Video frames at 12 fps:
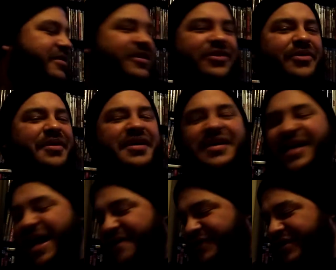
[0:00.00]
Oh,
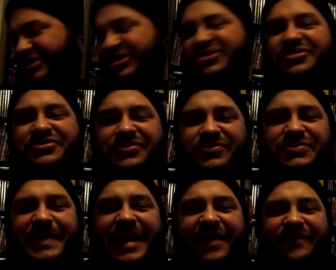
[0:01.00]
I feel like such a
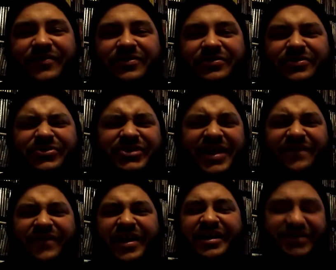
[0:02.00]
douchebag for using that
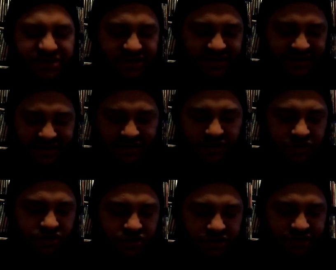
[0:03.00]
phrase.
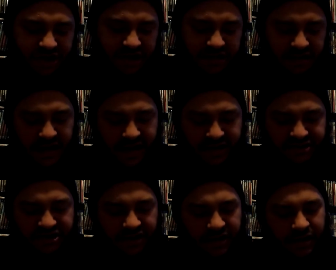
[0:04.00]
Just kidding,
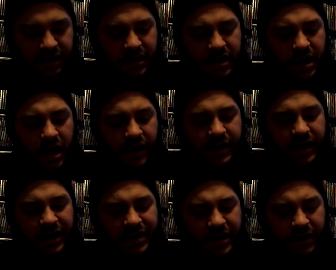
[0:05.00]
guys. All
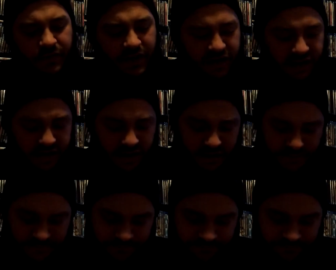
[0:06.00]
right, and uh, right here